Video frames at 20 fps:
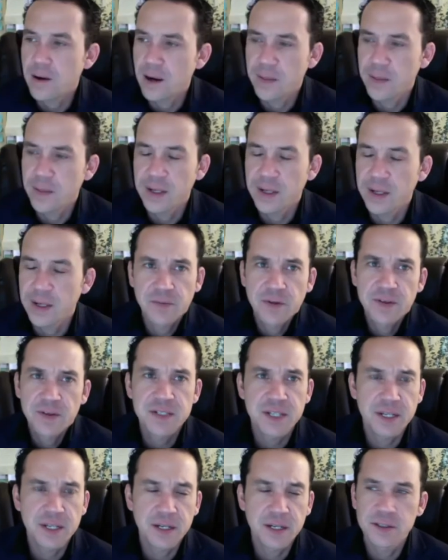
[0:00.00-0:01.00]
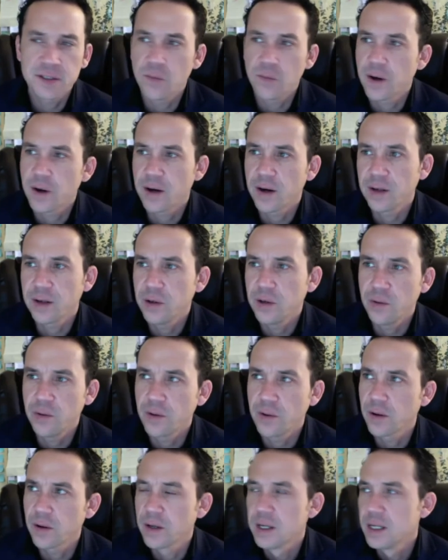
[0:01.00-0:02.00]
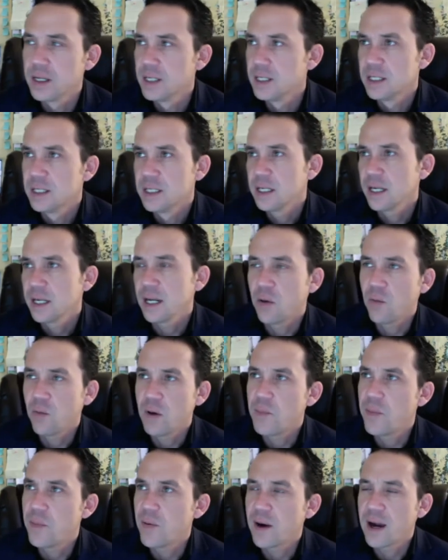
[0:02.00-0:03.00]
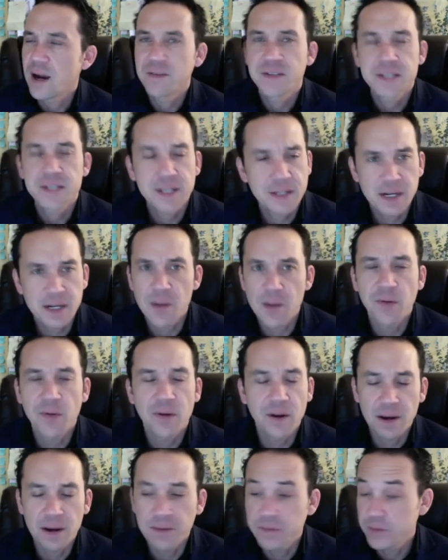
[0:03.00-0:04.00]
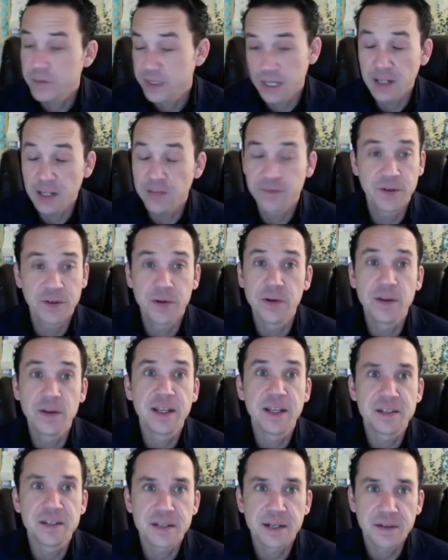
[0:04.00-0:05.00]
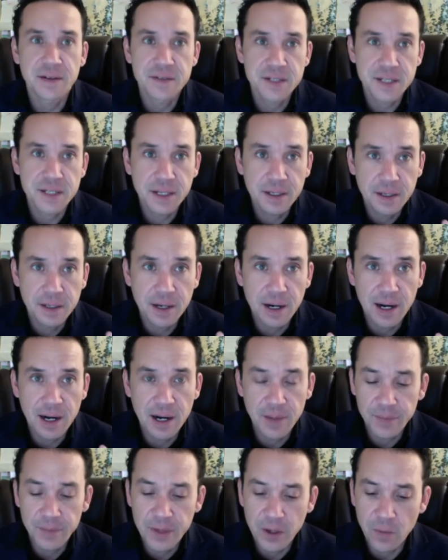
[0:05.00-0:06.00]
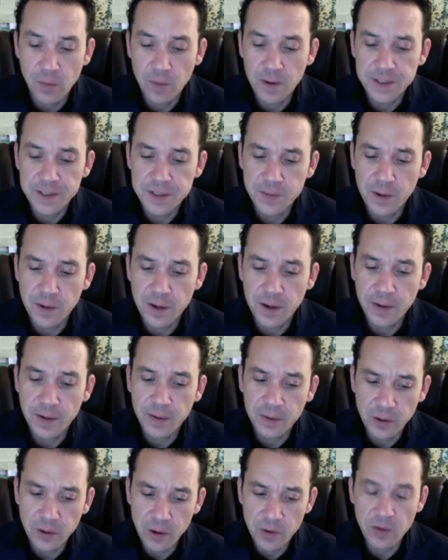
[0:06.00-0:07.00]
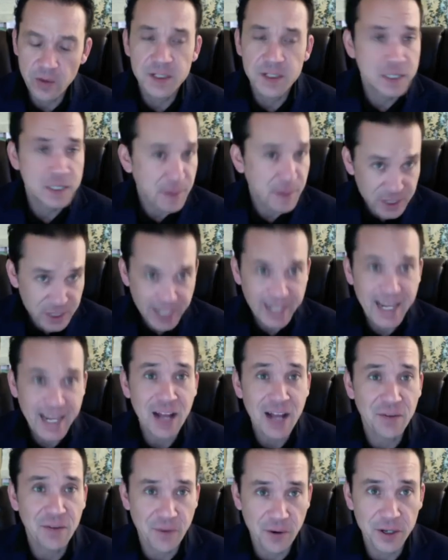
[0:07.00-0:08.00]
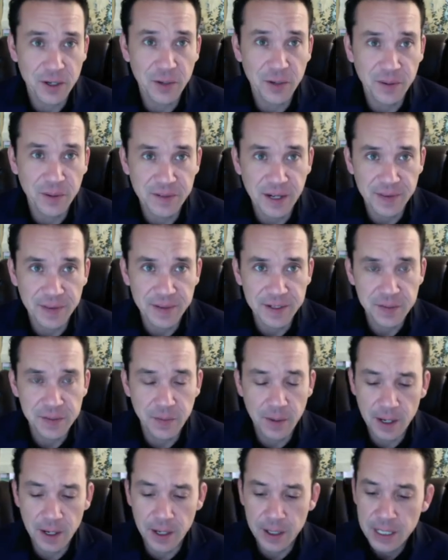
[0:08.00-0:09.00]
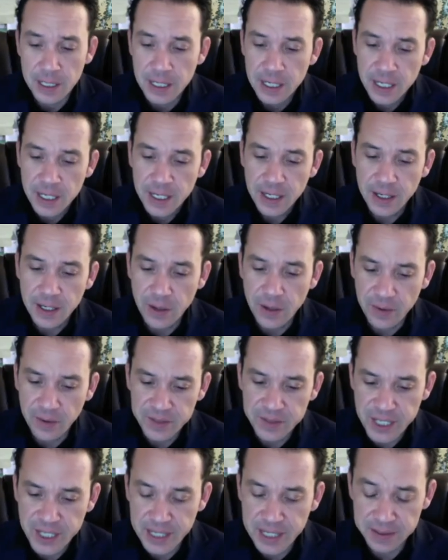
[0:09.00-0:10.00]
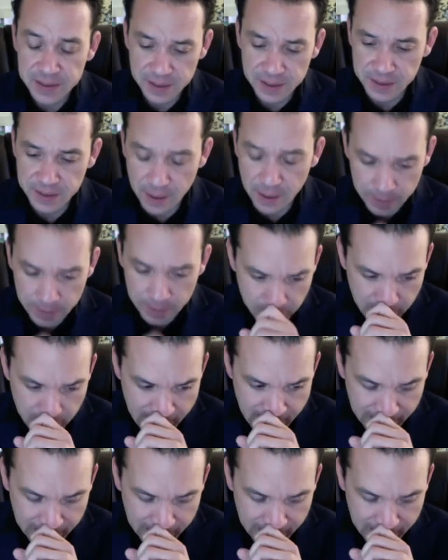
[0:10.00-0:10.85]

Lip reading: because we've seen it to where you were, at one point, I've seen a couple, we've done a few of these, and I've seen, ones where locals, especially in California, we've done this, where, we've changed the zoning by,